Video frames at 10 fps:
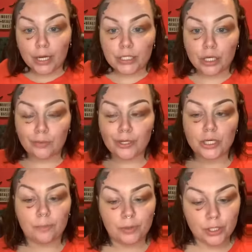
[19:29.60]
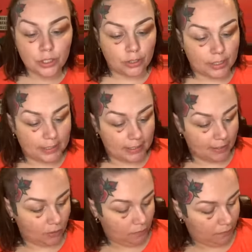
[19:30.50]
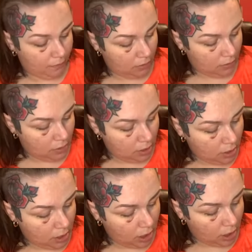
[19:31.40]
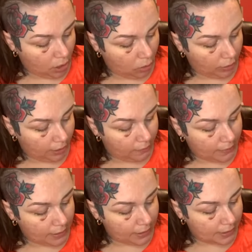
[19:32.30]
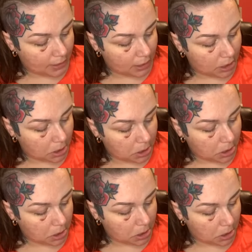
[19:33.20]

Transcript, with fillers: eyeshadow brush. I'm pretty sure this is e.l.f., an old e.l.f. Yes, it is